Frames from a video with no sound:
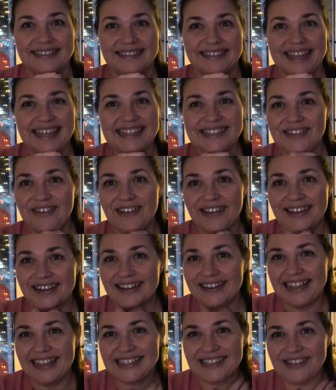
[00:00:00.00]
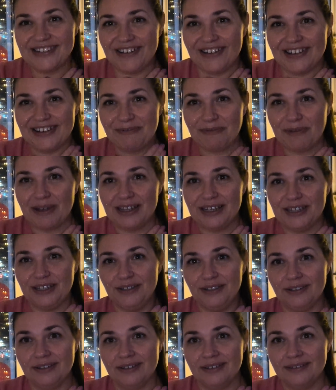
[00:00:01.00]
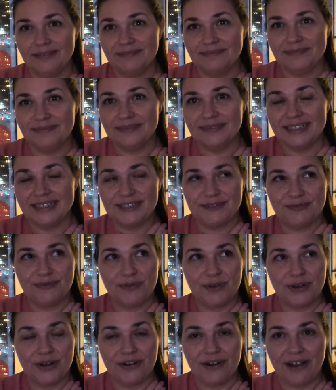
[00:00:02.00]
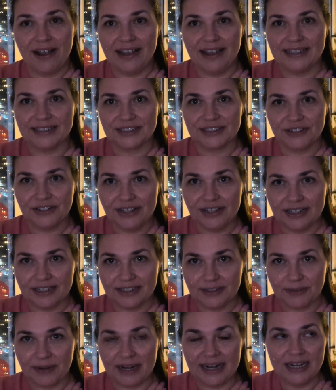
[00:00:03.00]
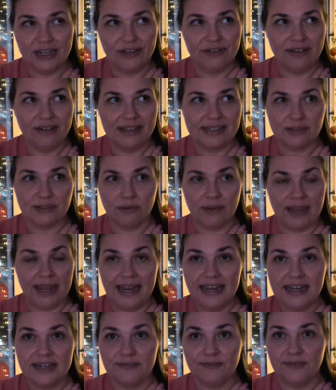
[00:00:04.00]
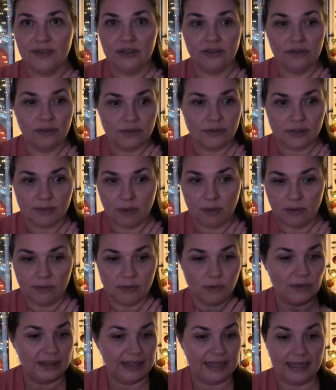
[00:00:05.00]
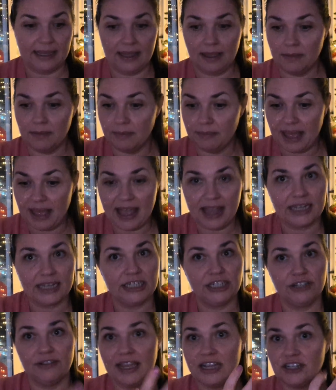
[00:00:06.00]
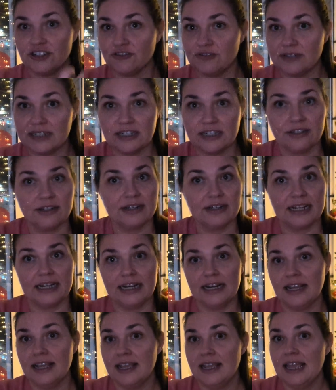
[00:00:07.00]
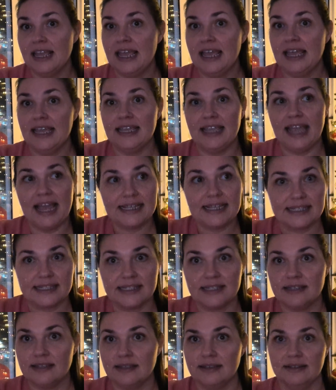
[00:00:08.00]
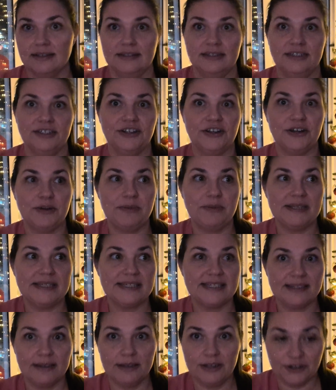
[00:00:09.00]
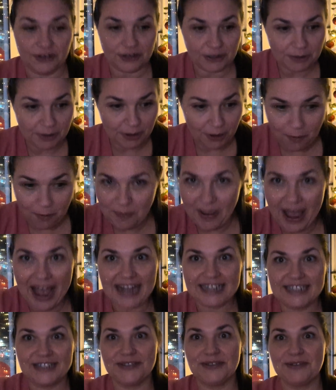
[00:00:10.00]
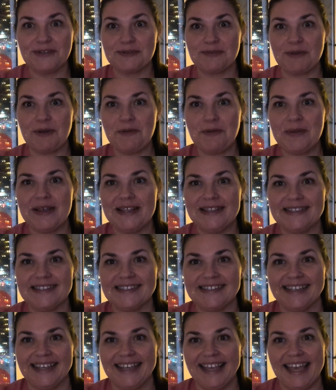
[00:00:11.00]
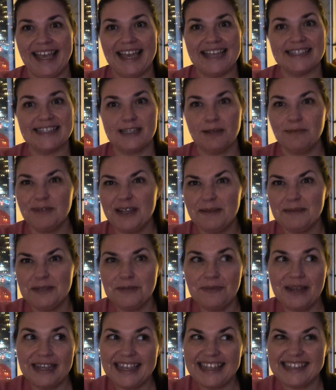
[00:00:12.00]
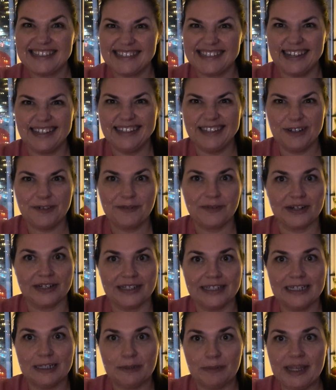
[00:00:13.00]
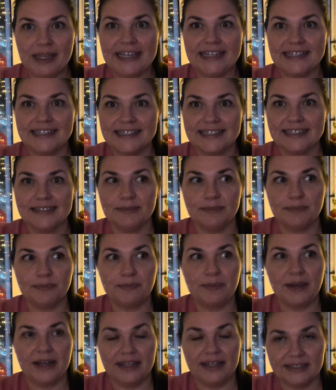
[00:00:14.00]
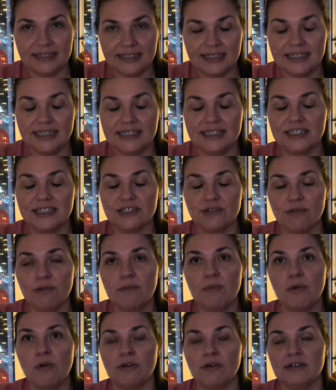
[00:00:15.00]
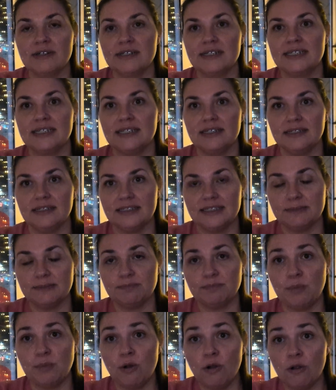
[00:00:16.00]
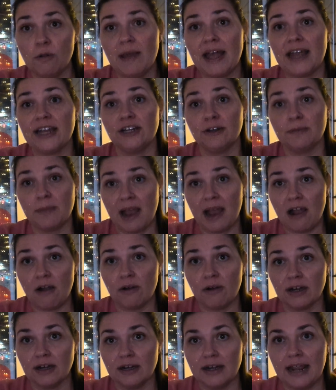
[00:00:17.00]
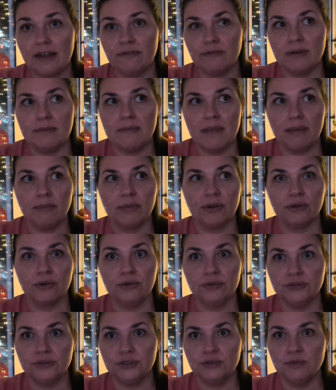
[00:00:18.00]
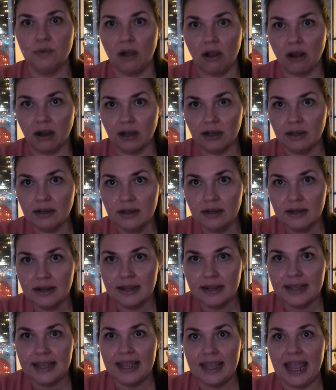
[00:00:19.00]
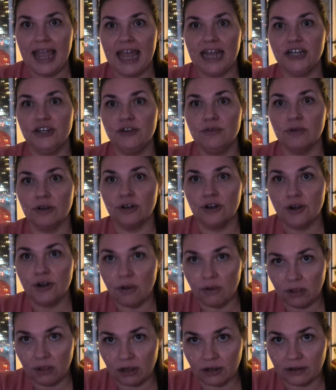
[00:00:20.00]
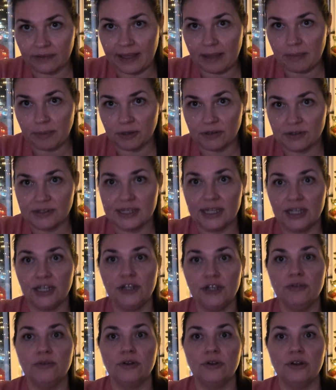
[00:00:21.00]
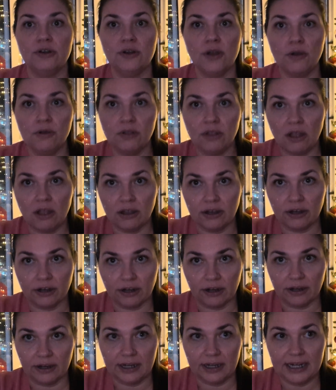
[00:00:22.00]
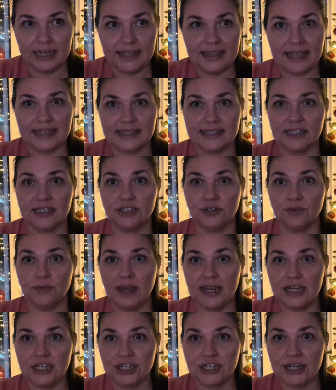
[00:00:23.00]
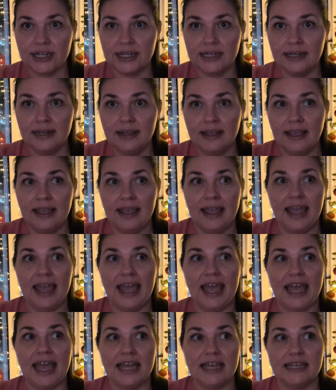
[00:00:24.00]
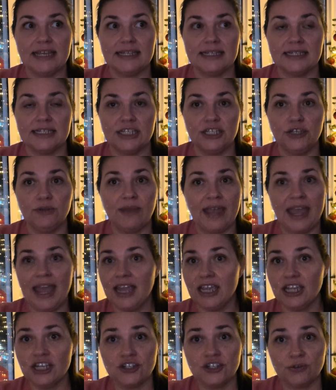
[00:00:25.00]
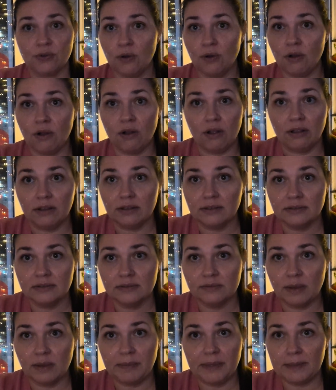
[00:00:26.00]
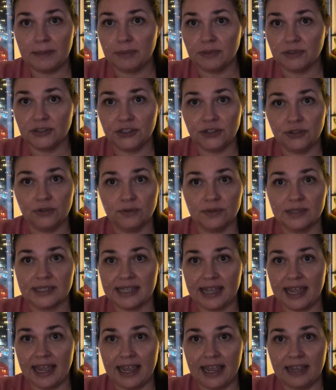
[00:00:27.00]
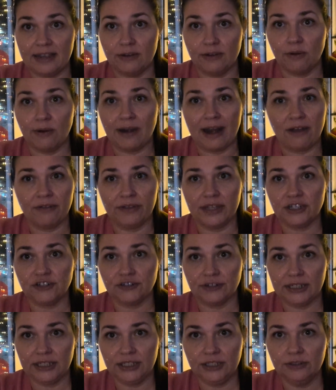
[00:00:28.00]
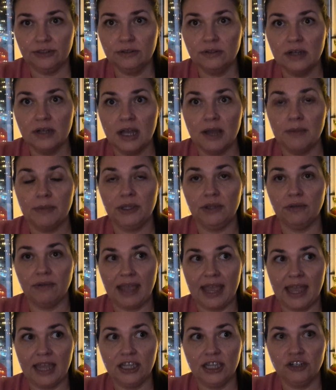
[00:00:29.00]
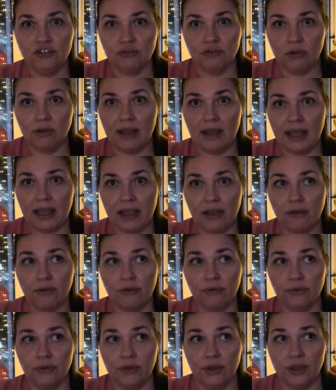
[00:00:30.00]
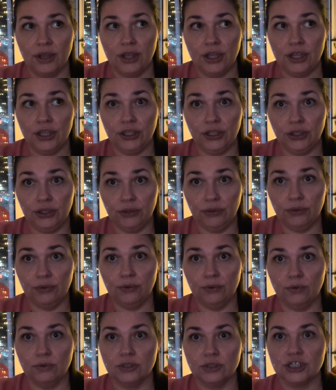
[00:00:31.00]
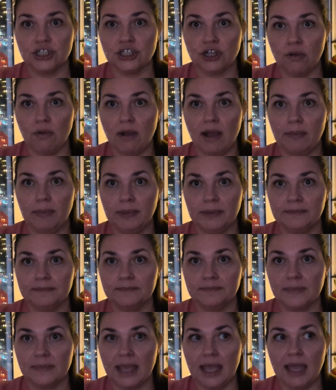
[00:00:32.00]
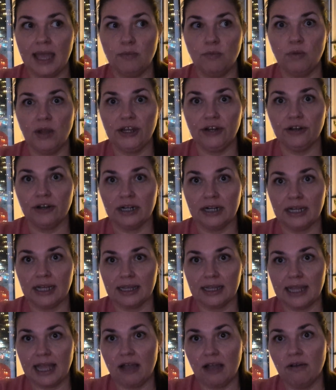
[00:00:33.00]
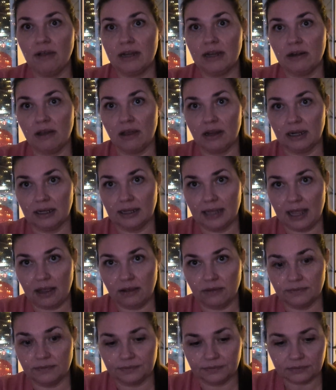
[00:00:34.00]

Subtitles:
that's not what is for your highest good, right? It's okay to feel those moments when they come back and you get triggered, and yes, you're going to go back to those moments, and sometimes you might get stuck there for a little bit, but it's so important to pull back your power and remember who you are. And you are no longer that person. You are no longer in that situation, and you can't control what people do, say, or how they treat you, but you can control how you show up and what you're going to allow and not allow.